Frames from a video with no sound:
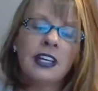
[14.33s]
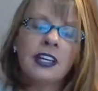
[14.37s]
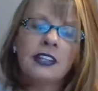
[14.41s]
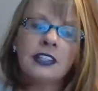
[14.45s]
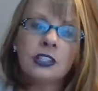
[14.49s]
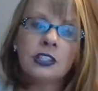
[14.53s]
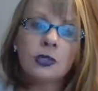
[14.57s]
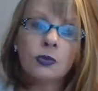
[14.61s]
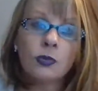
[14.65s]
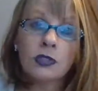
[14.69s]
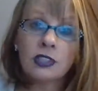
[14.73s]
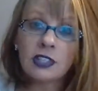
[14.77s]

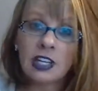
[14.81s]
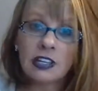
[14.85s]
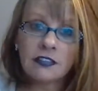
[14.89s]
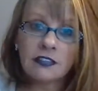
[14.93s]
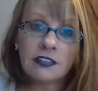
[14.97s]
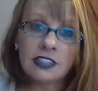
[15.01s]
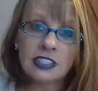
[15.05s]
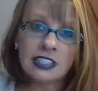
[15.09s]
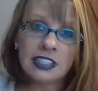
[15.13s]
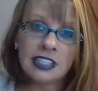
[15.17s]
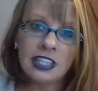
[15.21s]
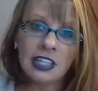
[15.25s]
This will not
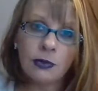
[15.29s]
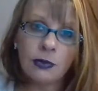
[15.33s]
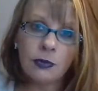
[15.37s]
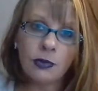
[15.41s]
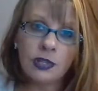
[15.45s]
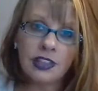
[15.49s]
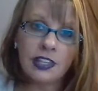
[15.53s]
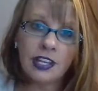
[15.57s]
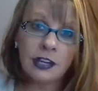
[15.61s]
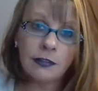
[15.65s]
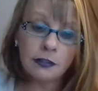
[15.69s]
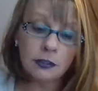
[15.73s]
resonate
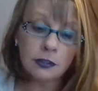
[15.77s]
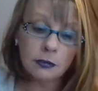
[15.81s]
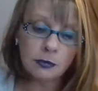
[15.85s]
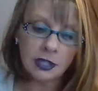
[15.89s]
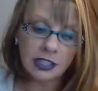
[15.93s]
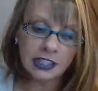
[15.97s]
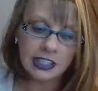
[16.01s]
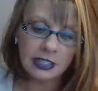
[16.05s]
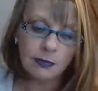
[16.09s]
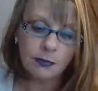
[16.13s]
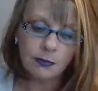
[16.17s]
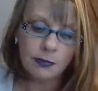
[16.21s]
with
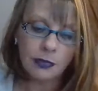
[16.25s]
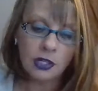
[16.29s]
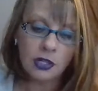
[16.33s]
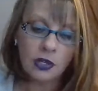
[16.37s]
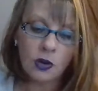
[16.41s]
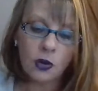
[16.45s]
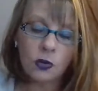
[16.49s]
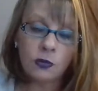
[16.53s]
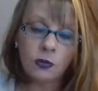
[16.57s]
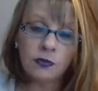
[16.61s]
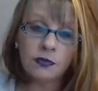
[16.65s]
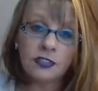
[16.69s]
everybody, but
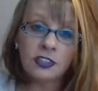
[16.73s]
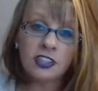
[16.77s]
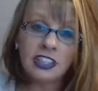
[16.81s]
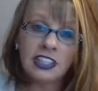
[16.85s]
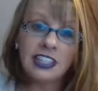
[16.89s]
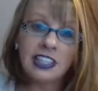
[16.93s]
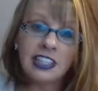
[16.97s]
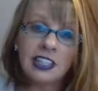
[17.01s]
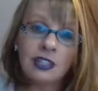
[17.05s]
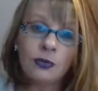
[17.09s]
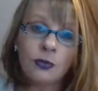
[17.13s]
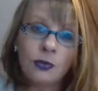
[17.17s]

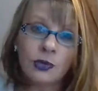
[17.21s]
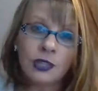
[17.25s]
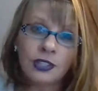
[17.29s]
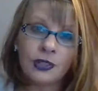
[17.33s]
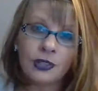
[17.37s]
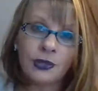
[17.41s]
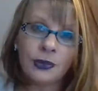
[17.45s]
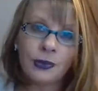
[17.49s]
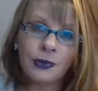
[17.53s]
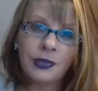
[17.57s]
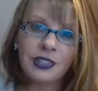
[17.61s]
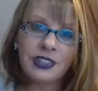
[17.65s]
hopefully it will
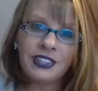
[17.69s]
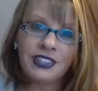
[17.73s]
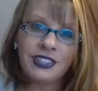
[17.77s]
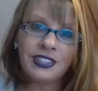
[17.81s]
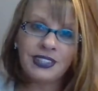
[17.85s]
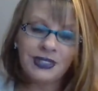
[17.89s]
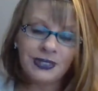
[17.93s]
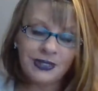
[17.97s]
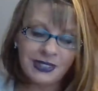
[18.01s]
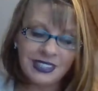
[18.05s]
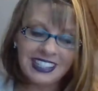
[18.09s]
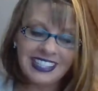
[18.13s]
with
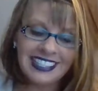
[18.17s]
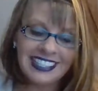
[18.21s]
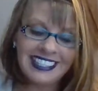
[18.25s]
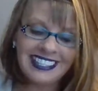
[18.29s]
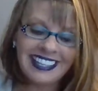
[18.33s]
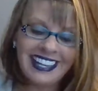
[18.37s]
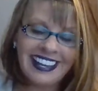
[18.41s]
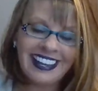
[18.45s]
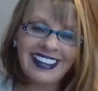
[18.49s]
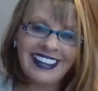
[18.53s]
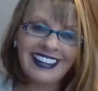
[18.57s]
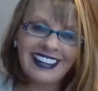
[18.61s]
you
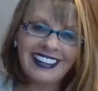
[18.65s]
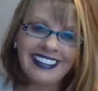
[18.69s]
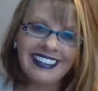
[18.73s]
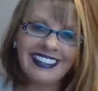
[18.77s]
today.